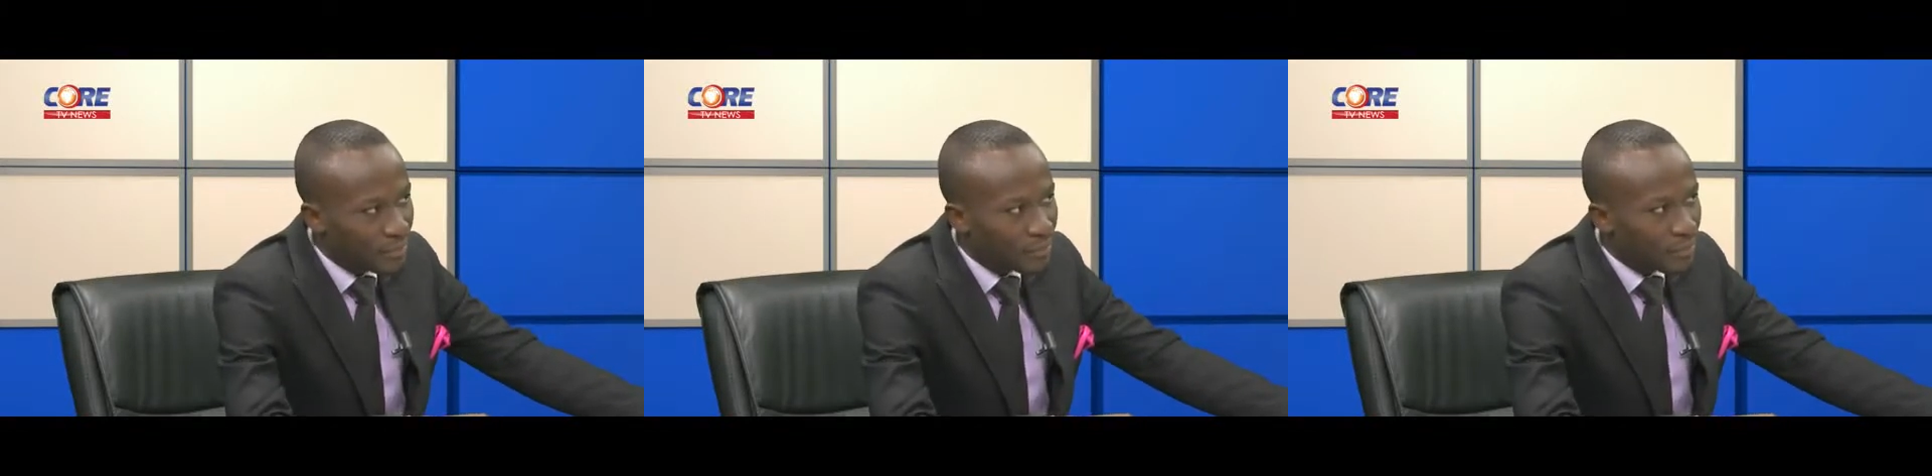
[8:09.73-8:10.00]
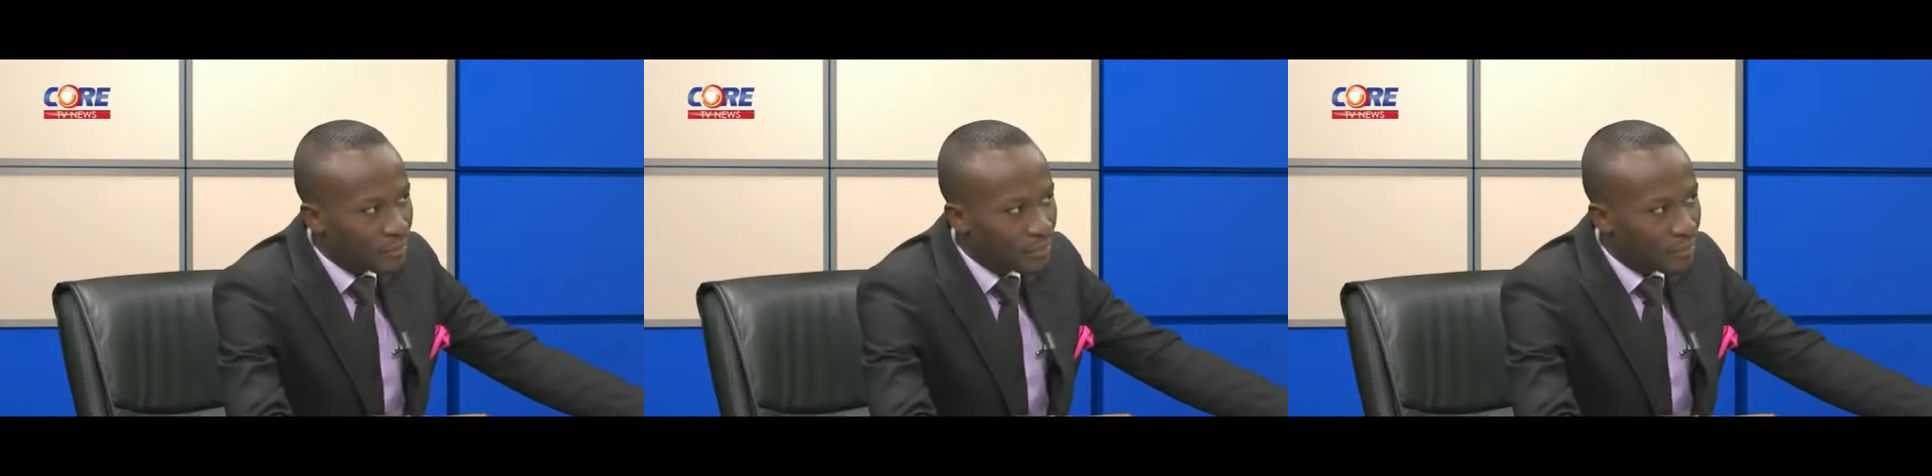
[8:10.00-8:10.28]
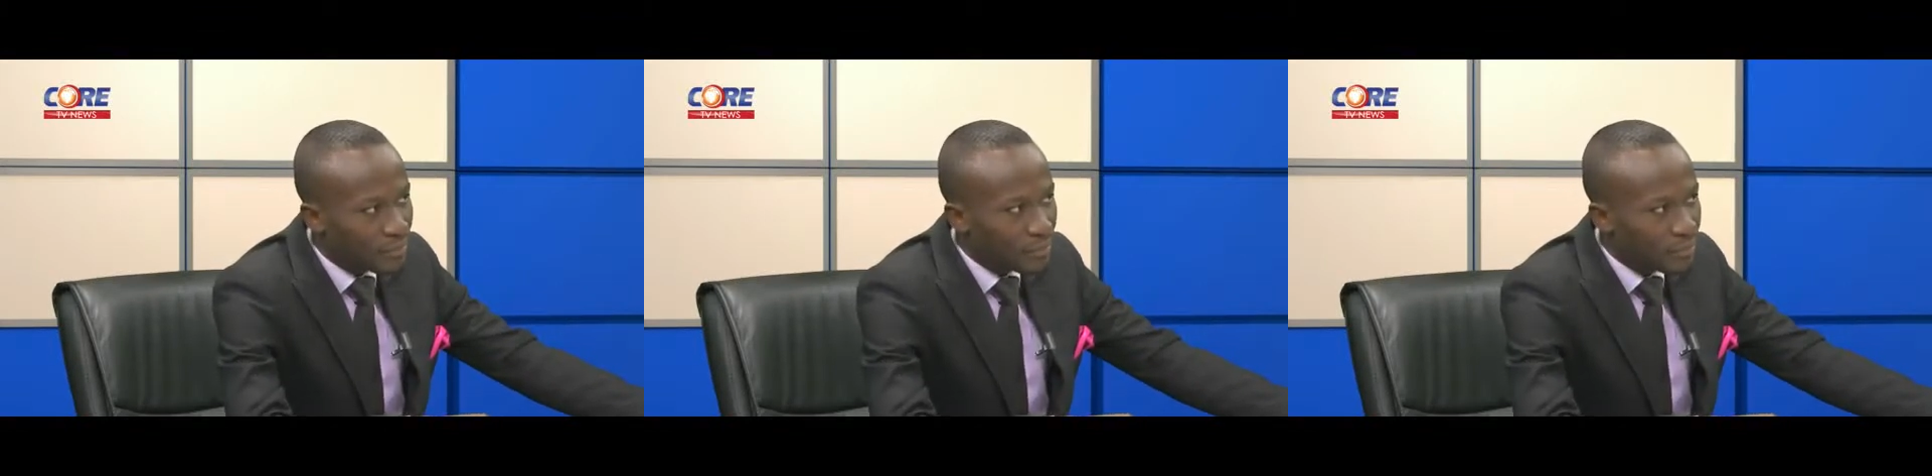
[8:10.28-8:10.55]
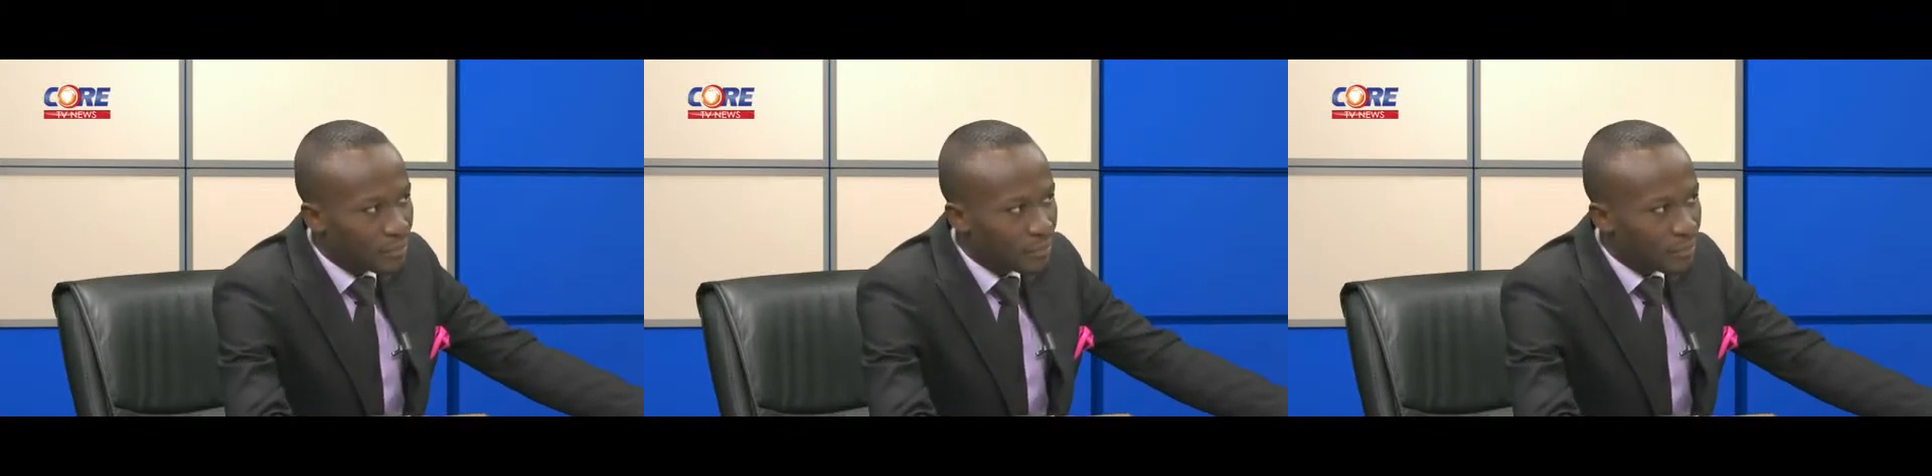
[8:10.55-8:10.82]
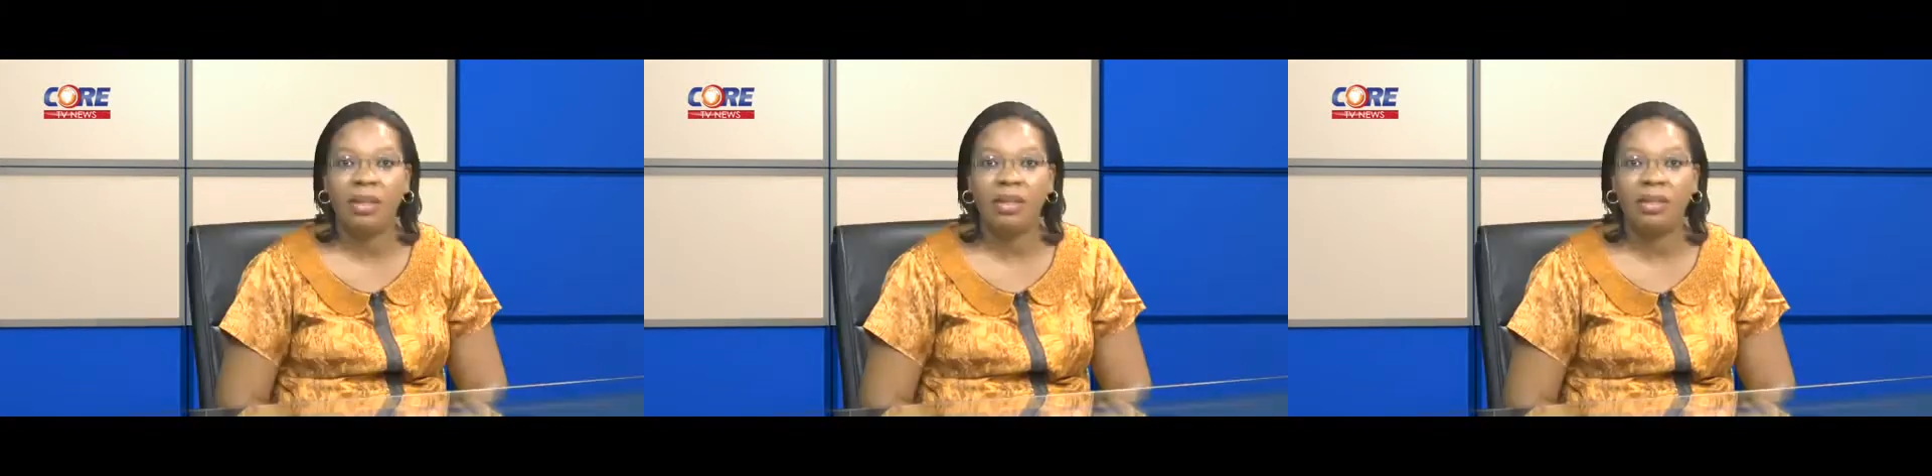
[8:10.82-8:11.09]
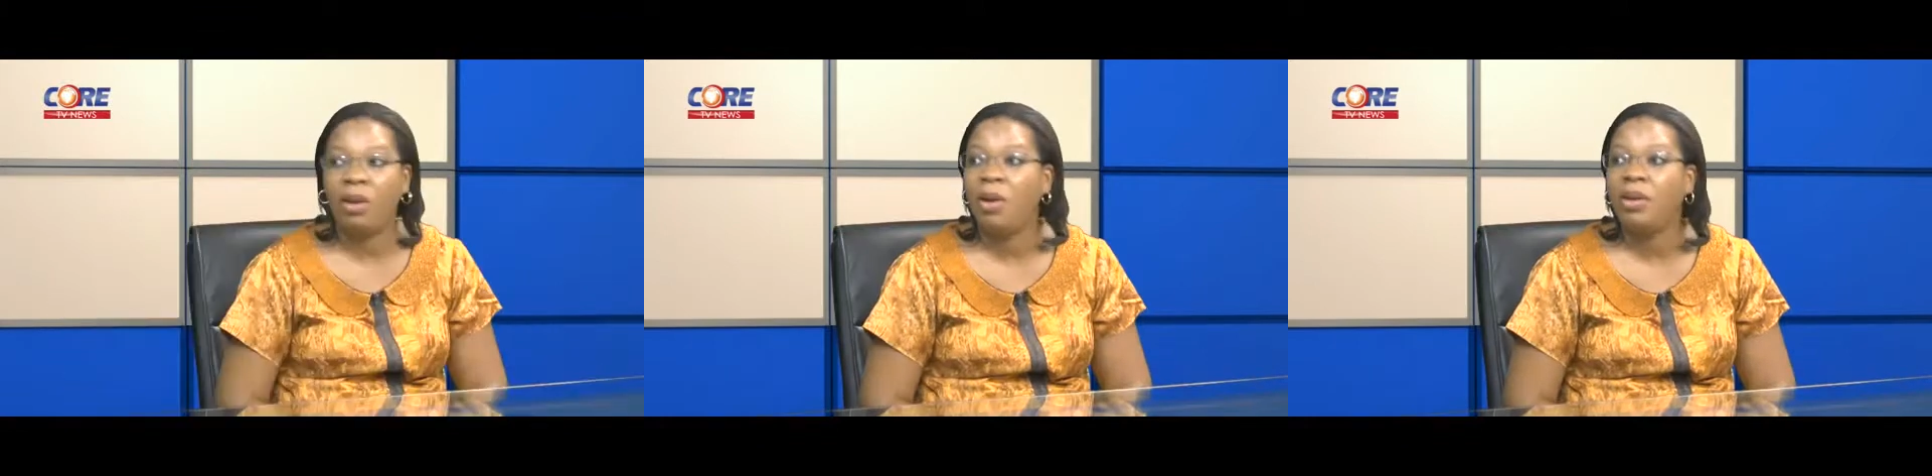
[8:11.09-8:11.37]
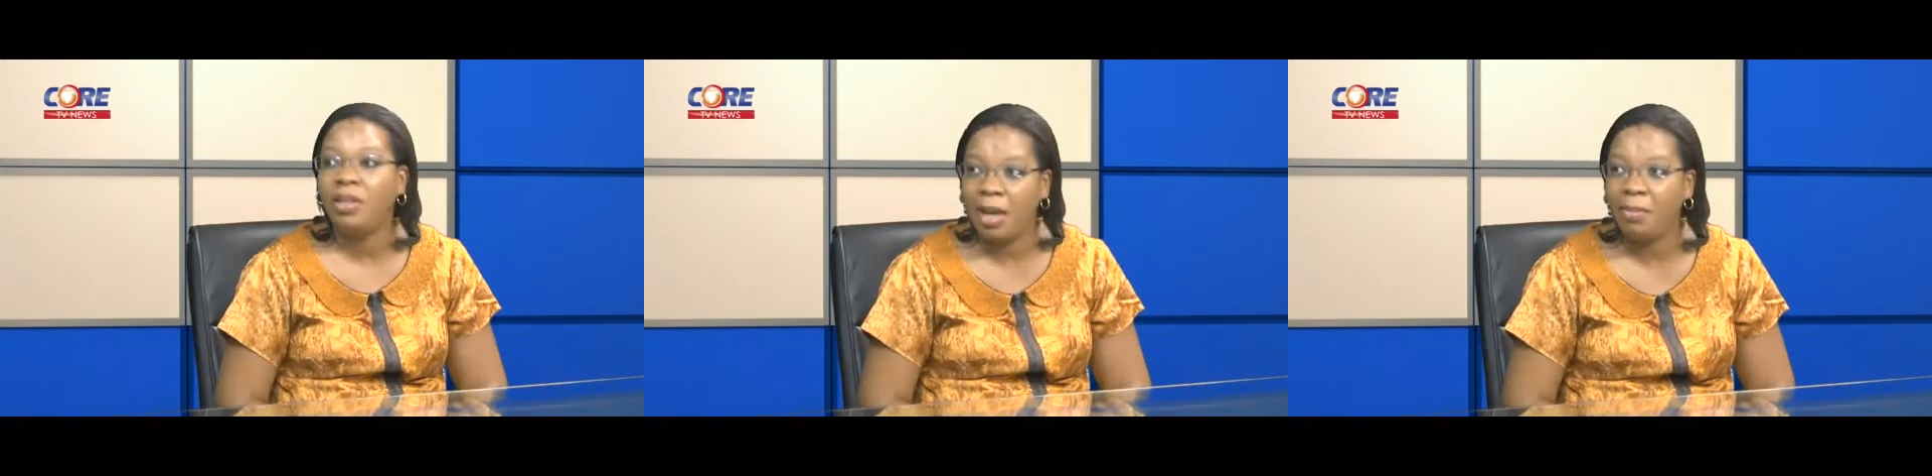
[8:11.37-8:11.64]
I mean, it's it's a
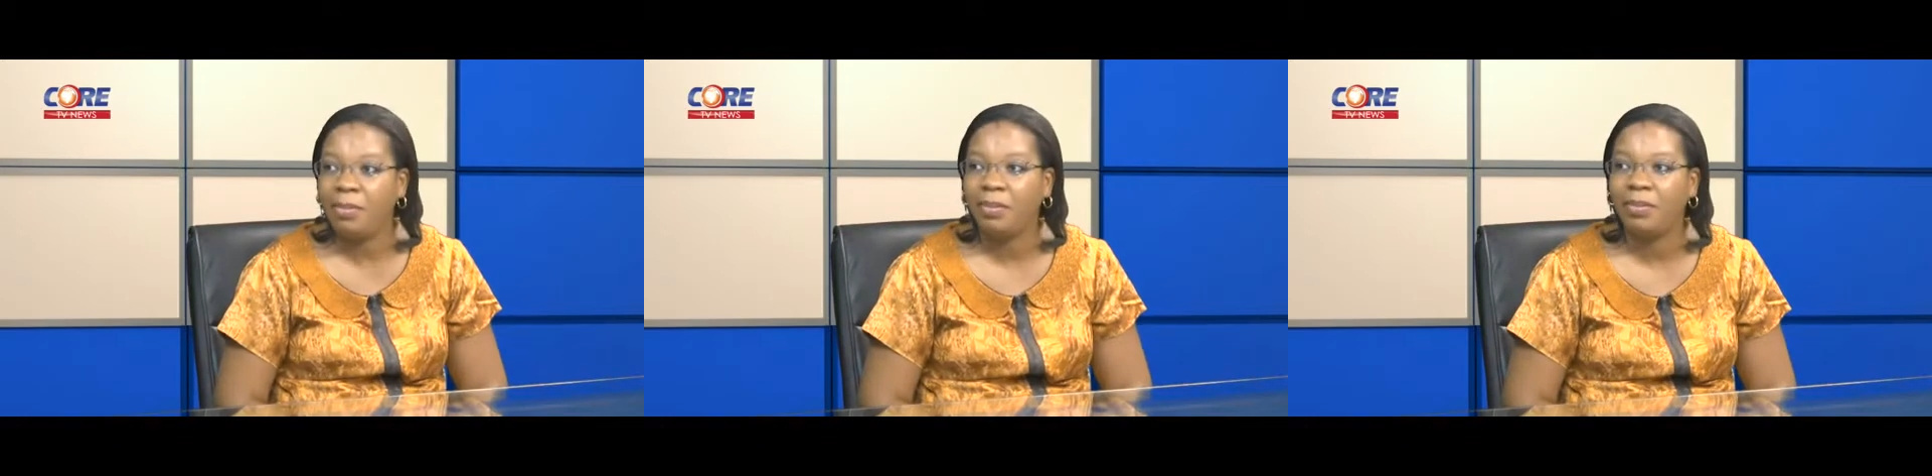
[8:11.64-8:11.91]
long time